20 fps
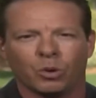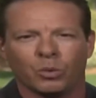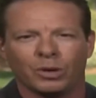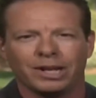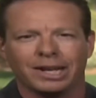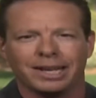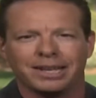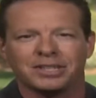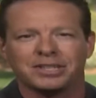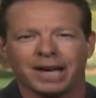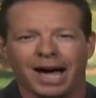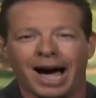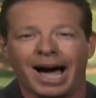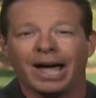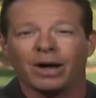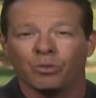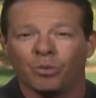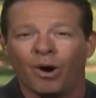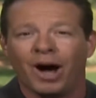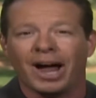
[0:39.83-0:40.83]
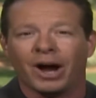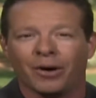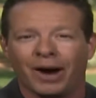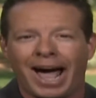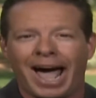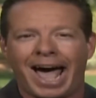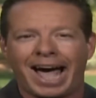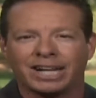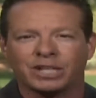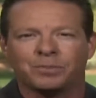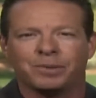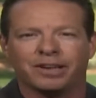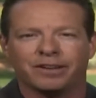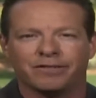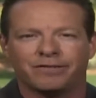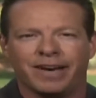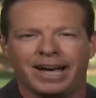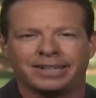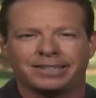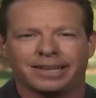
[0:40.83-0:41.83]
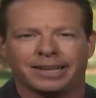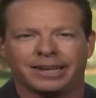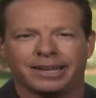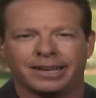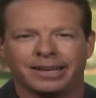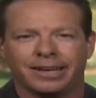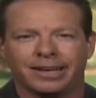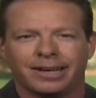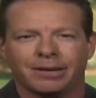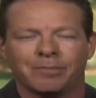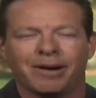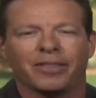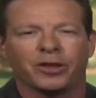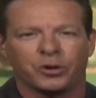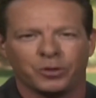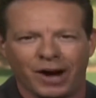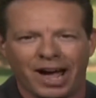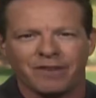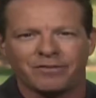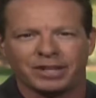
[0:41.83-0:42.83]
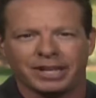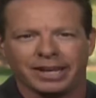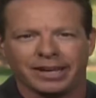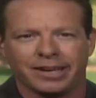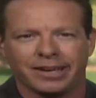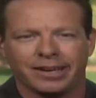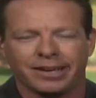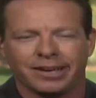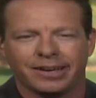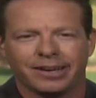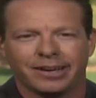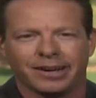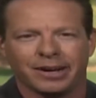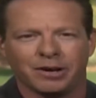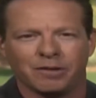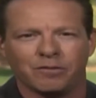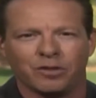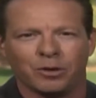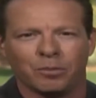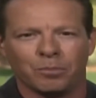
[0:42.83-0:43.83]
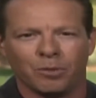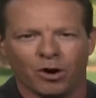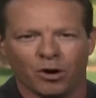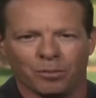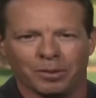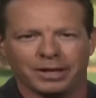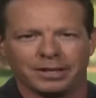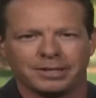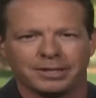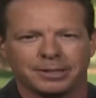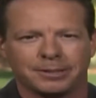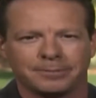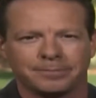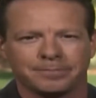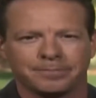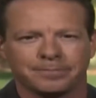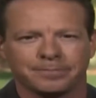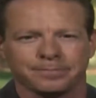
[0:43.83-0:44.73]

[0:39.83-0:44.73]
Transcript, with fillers: but will his high wire act be affected by the gravity of the moment?